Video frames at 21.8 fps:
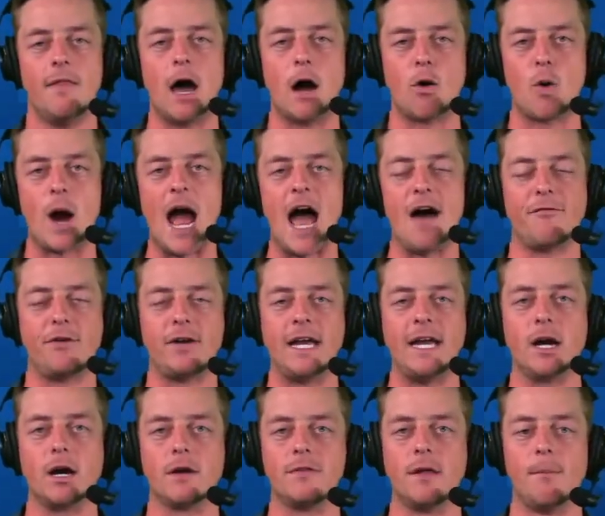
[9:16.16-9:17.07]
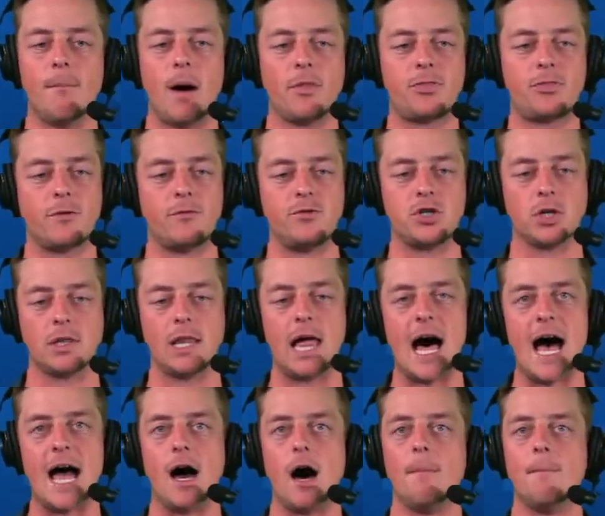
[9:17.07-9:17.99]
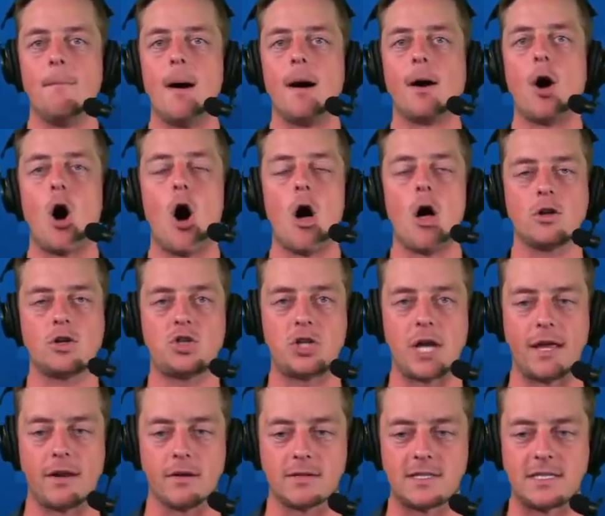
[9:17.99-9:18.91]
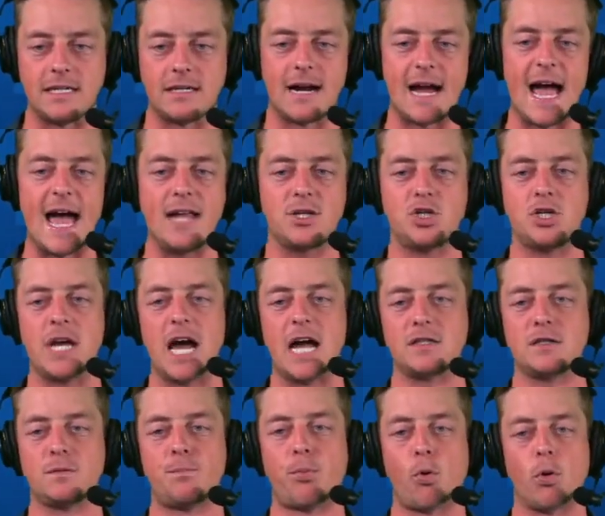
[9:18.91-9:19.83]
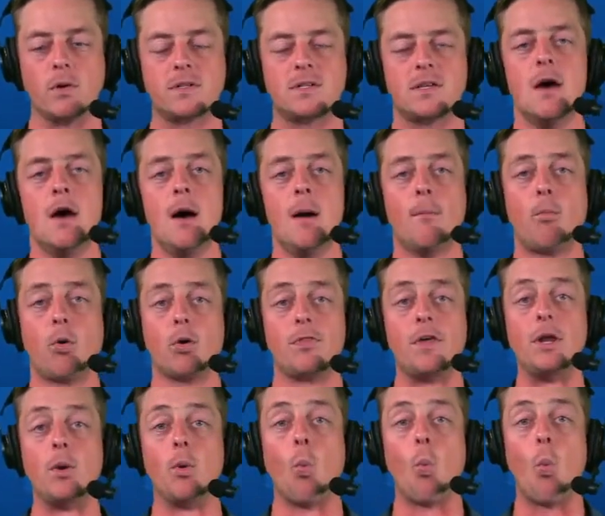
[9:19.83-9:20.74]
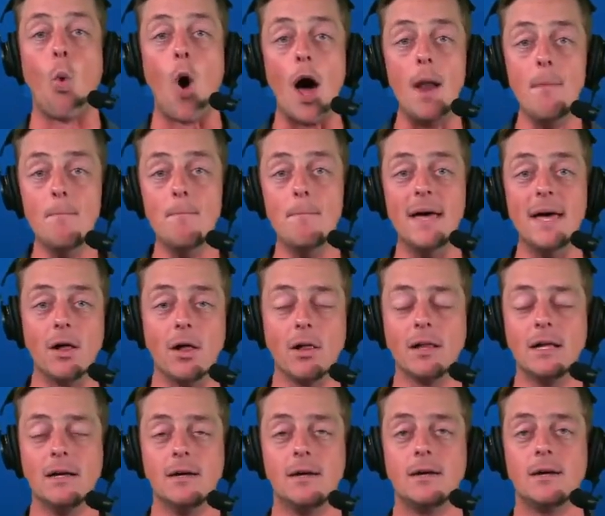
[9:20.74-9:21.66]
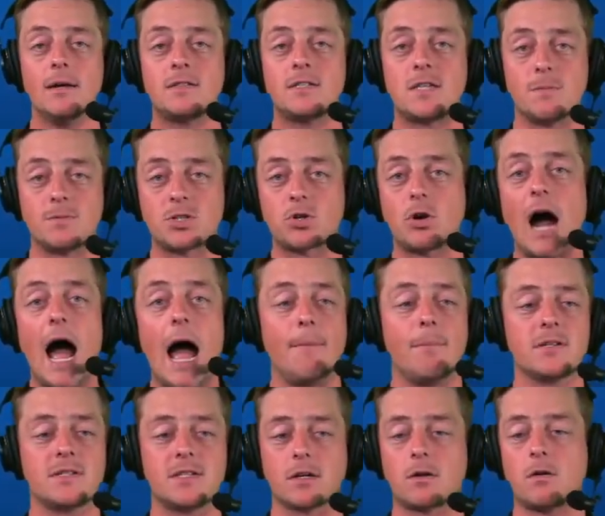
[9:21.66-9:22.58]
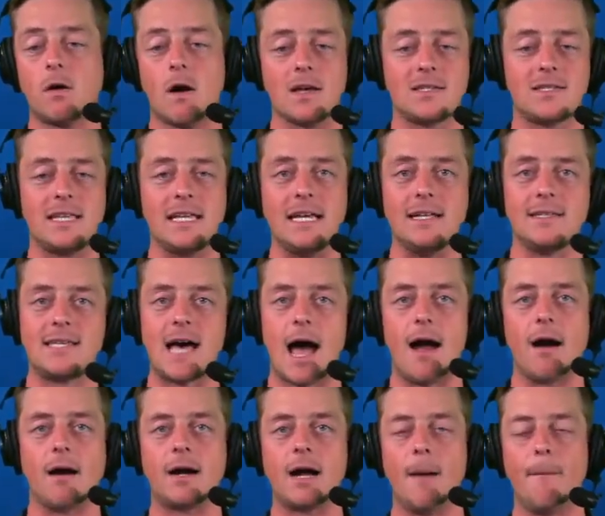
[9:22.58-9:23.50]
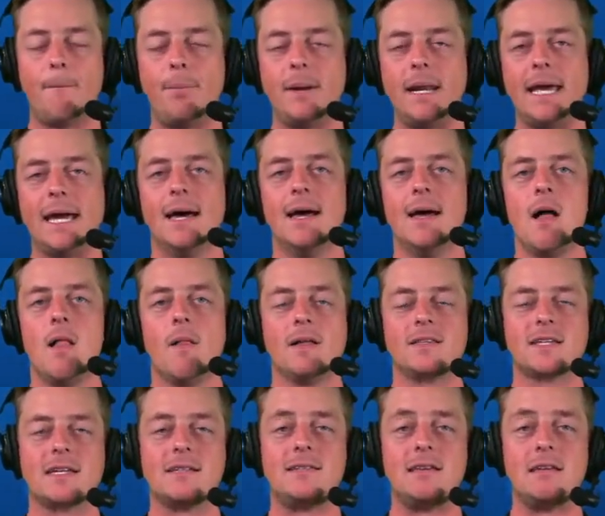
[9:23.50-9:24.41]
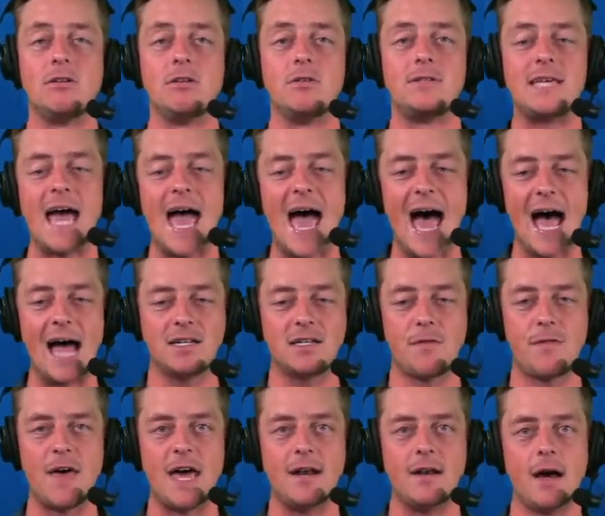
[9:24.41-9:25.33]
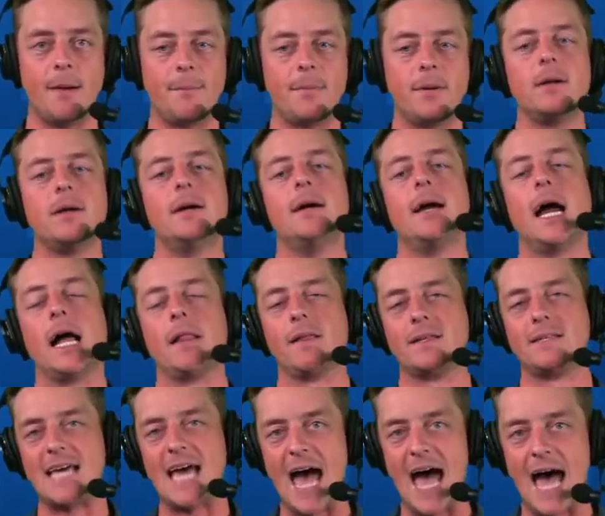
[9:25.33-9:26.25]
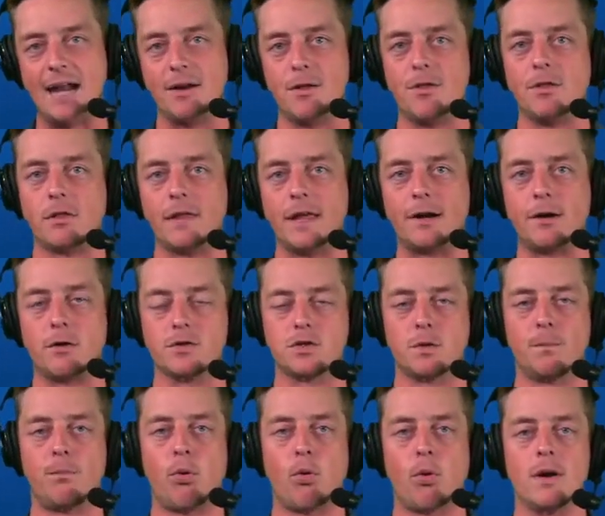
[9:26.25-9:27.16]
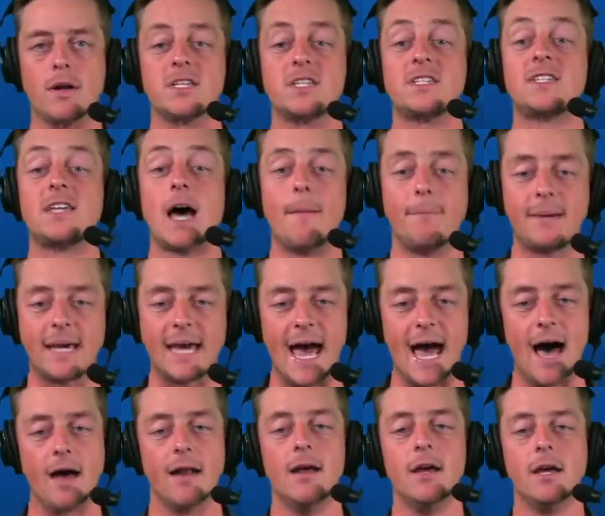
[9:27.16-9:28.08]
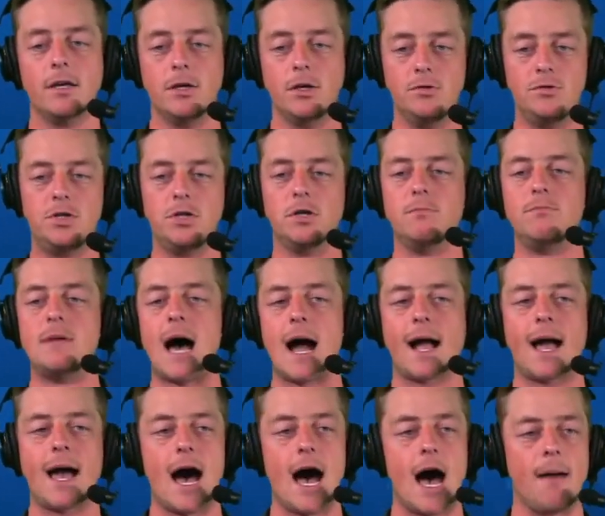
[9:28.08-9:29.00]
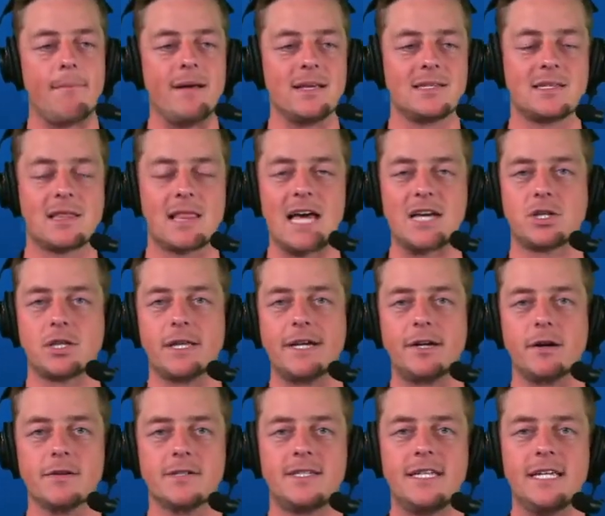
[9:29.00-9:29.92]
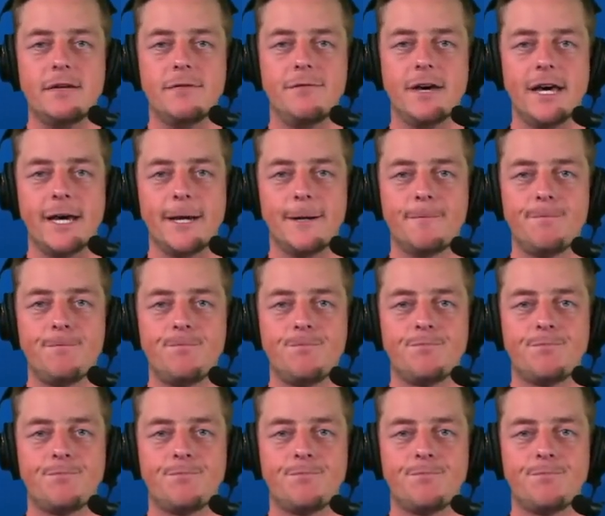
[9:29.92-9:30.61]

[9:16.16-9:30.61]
that we're having here in the month of July among all channels here at Chat Sports. More than 1 million subscribers across the entire company. Let's continue to add to that number, and let's add to the Lakers Report sub count, youtube.com/LakersTV.